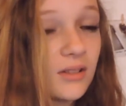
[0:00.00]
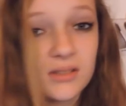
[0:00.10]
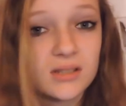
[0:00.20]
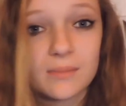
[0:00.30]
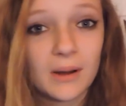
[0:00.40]

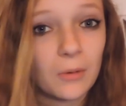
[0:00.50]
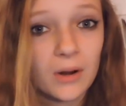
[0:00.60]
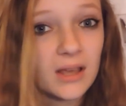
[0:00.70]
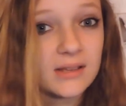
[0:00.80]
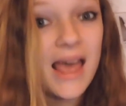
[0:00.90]
Doesn't matter what
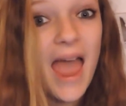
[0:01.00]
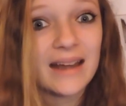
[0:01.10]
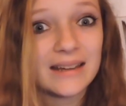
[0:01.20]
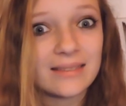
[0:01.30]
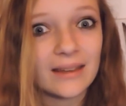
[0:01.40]
it is,
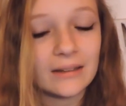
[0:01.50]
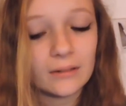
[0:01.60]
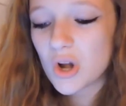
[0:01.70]
anything.